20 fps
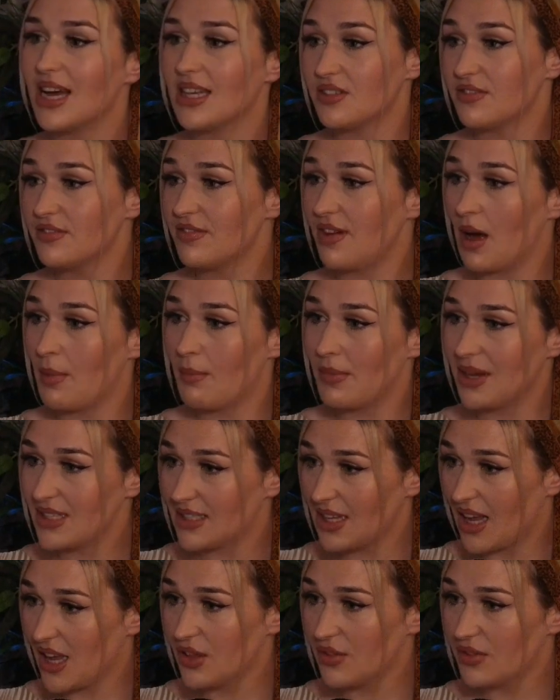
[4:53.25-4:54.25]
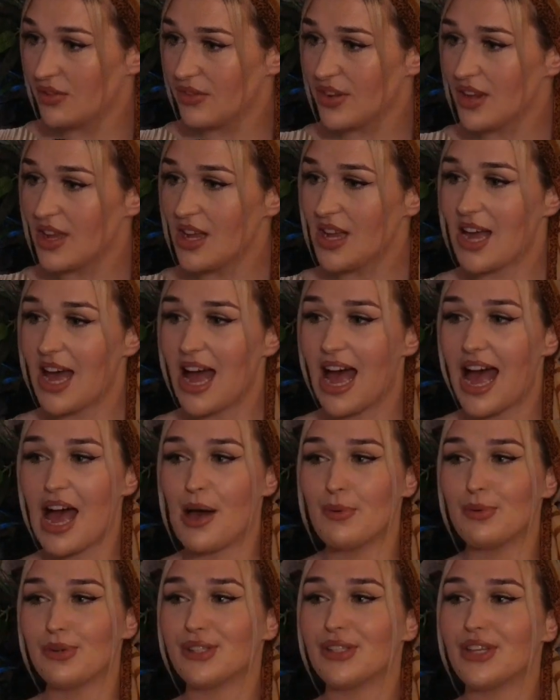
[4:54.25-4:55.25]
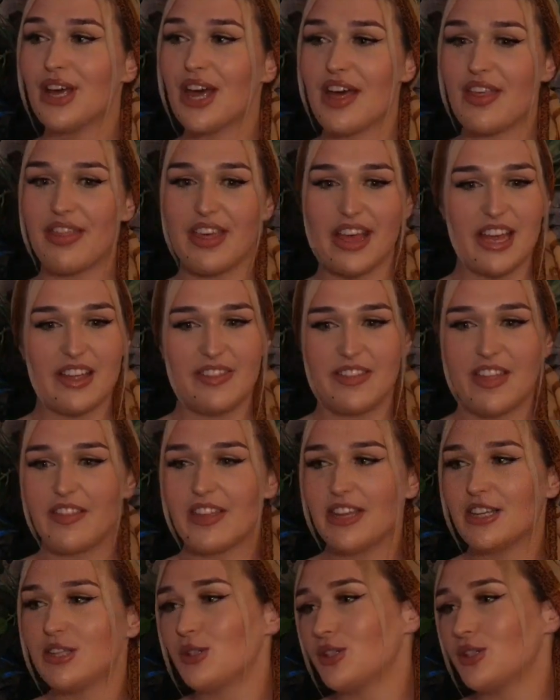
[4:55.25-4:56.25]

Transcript: Because I hadn't found myself. I was thinking that